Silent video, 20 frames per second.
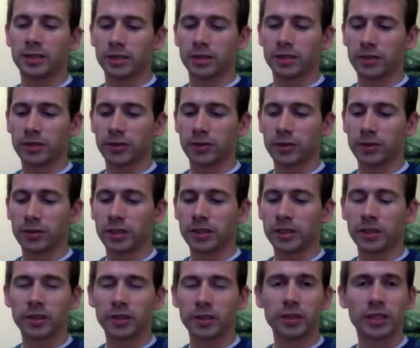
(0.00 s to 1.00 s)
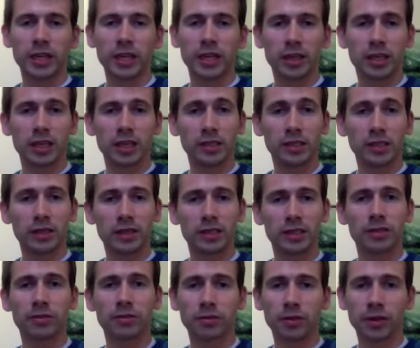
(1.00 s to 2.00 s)
So consider your deadlines.
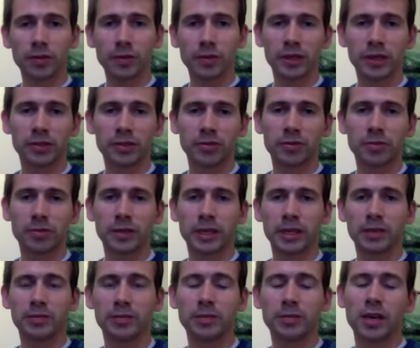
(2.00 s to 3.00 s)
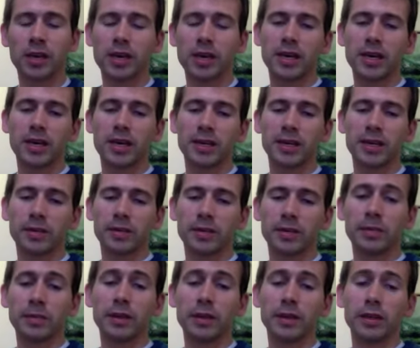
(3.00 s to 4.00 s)
That's 3 weeks from now.
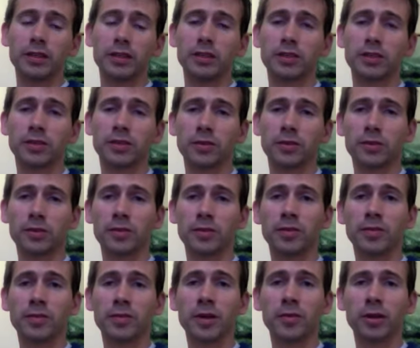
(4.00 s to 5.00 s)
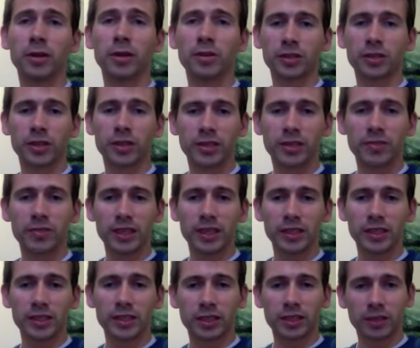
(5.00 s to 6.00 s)
So you might want to look at
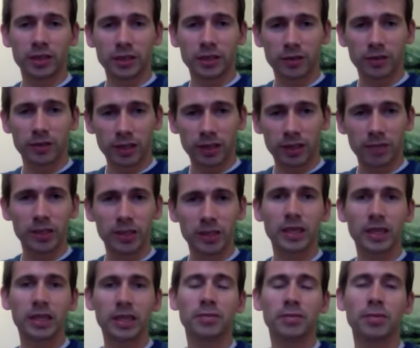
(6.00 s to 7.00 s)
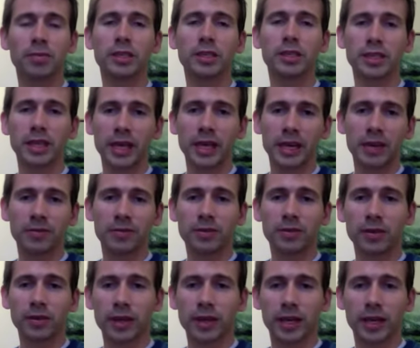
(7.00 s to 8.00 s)
events that are going to be taking place
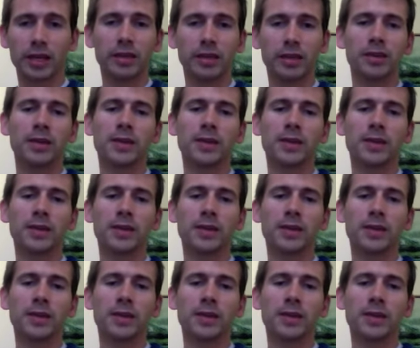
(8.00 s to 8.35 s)
after that.